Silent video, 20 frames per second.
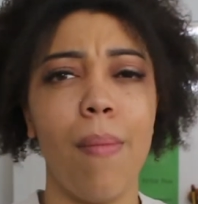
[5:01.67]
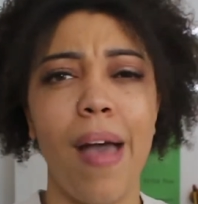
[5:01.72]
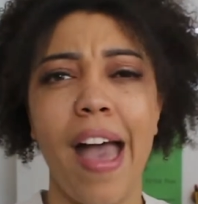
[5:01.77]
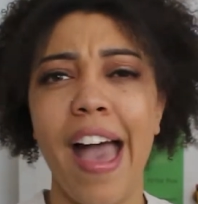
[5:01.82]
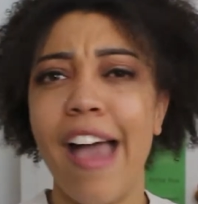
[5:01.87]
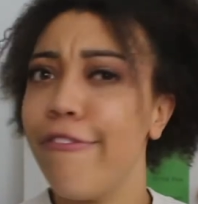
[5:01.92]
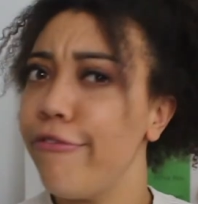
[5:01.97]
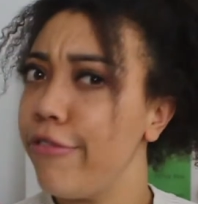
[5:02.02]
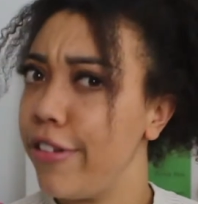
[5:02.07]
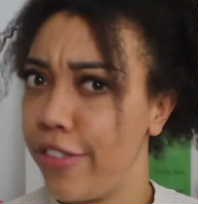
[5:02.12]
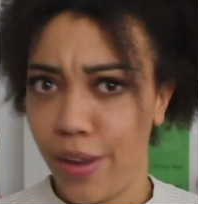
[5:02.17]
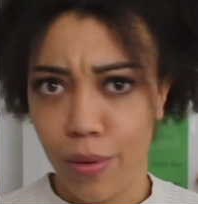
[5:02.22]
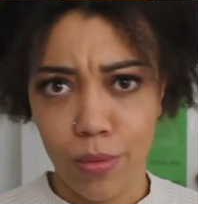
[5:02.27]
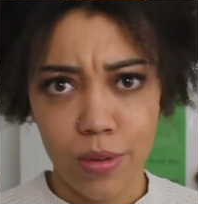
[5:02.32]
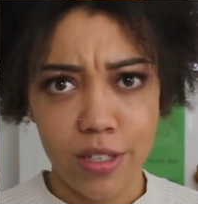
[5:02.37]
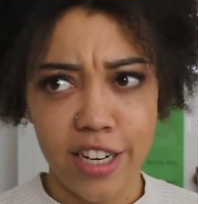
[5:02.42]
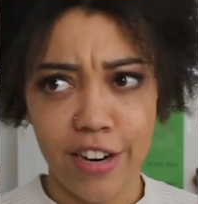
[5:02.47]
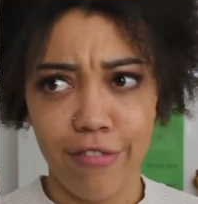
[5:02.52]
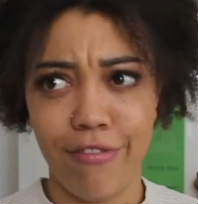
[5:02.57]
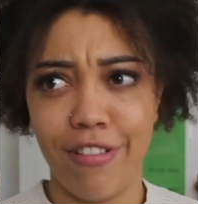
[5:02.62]
Everything
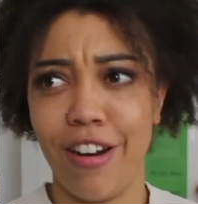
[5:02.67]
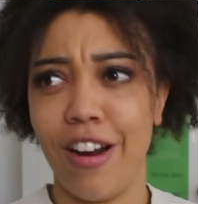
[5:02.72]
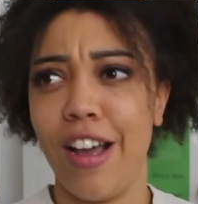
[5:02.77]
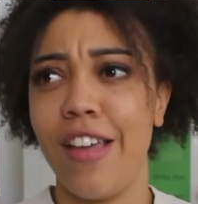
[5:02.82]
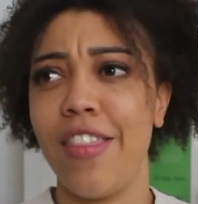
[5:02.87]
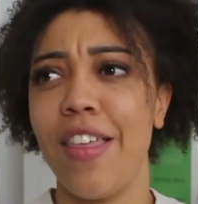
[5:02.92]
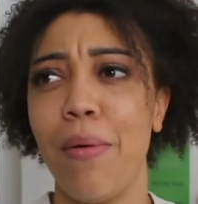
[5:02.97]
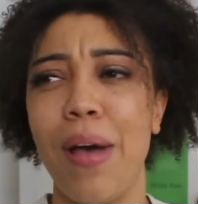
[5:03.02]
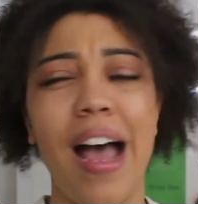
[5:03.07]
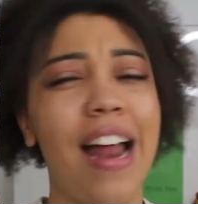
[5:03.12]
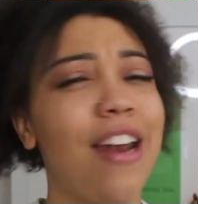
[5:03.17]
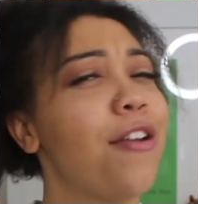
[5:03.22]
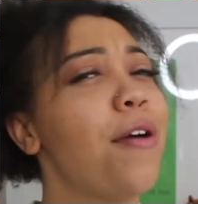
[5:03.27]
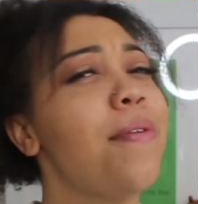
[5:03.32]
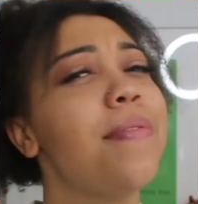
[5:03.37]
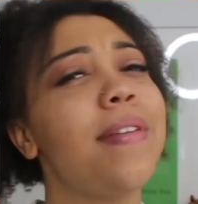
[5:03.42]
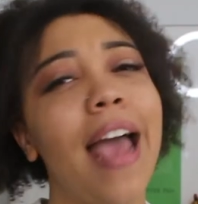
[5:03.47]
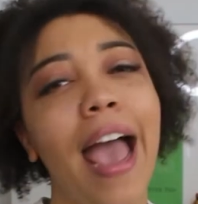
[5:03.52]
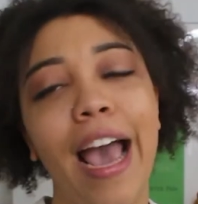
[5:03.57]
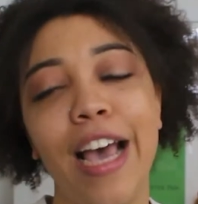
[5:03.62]
was different. Like they had
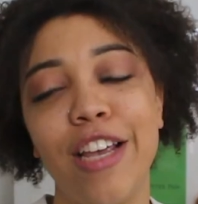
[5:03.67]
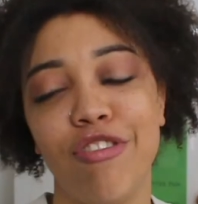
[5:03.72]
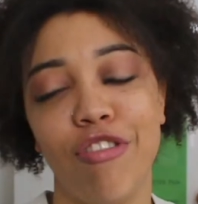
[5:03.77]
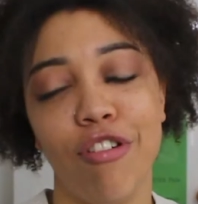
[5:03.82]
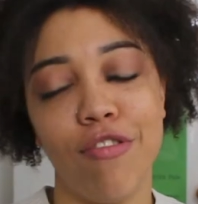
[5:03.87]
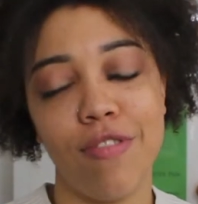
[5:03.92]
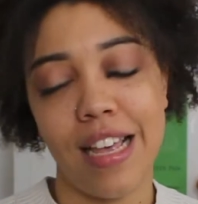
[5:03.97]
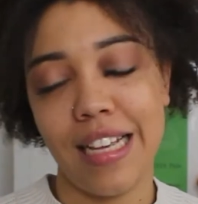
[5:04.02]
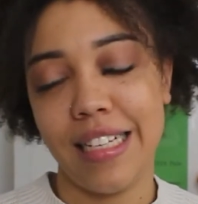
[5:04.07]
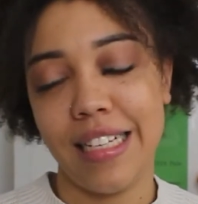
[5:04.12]
no texture on their